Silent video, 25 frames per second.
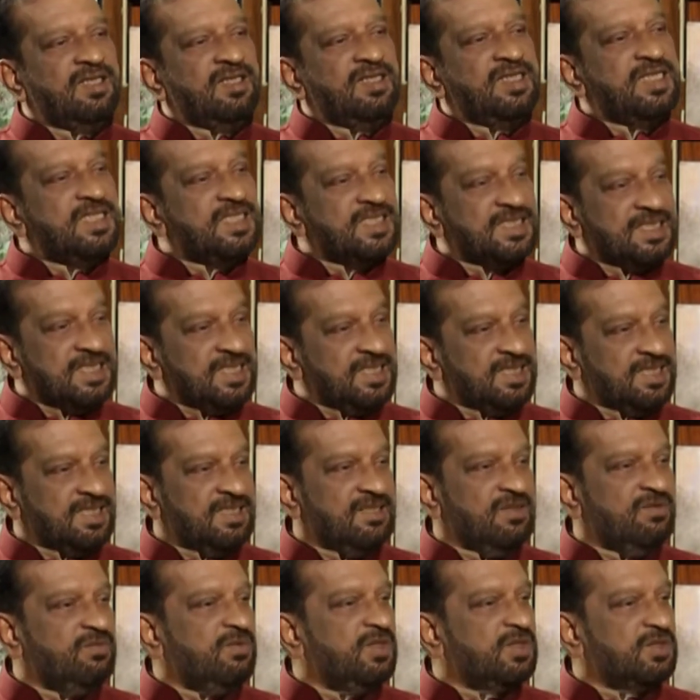his
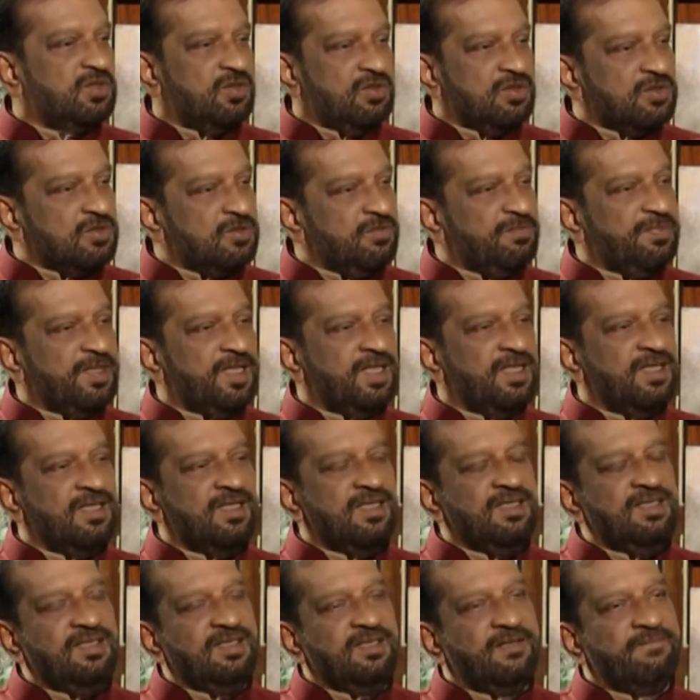sister who was also
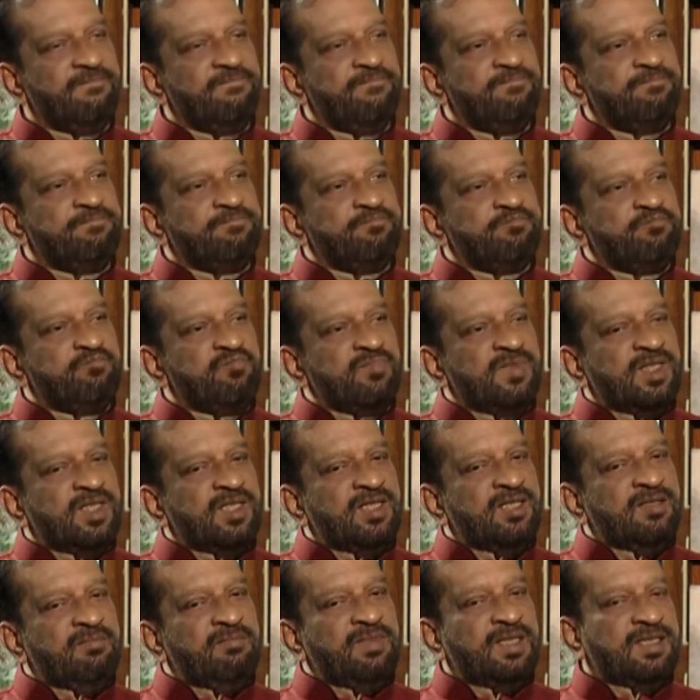pregnant.
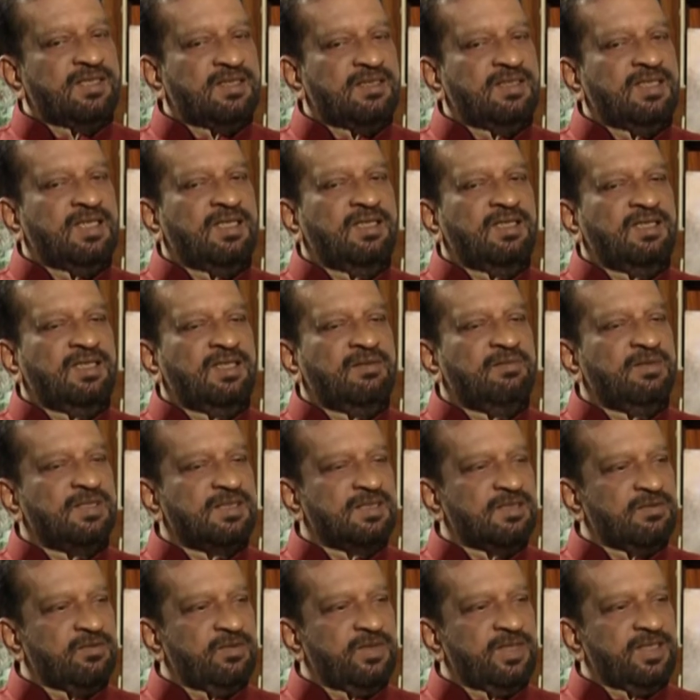But he
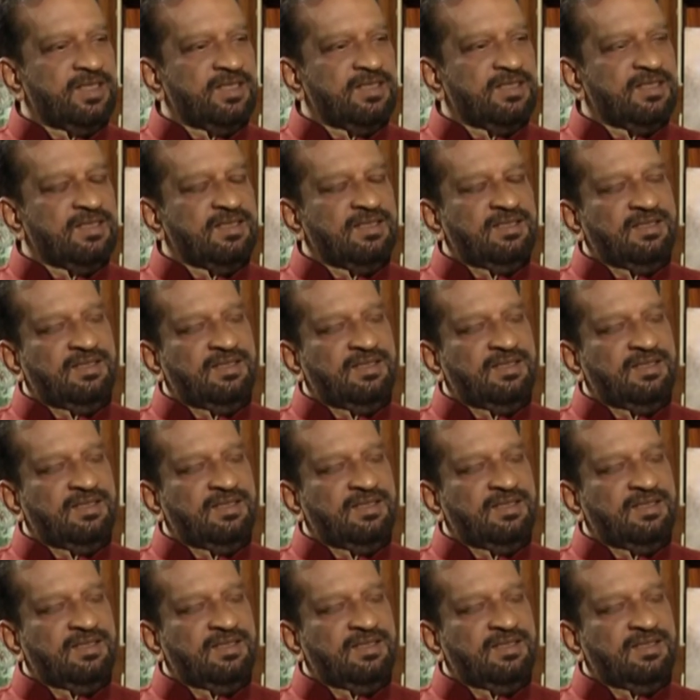was quite